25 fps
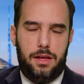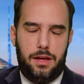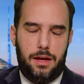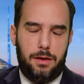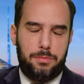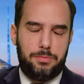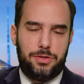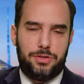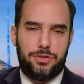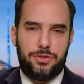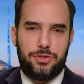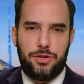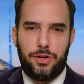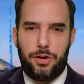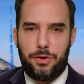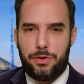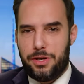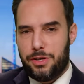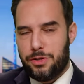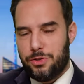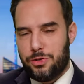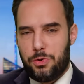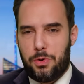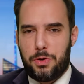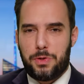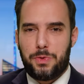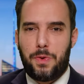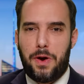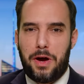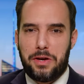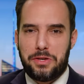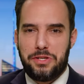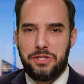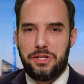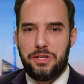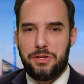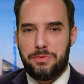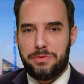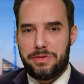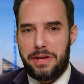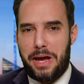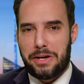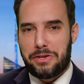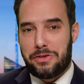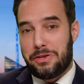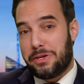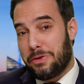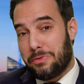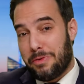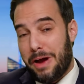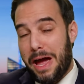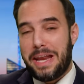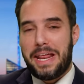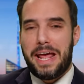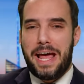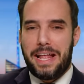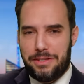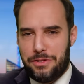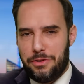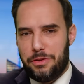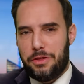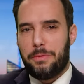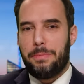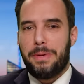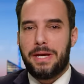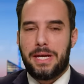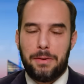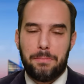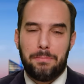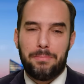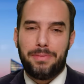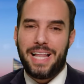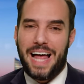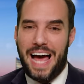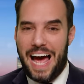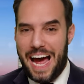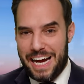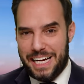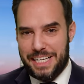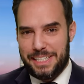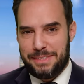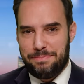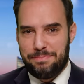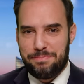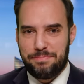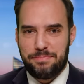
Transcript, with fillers: I'm just joking. George Washington was actually a redhead, so they'll make him black.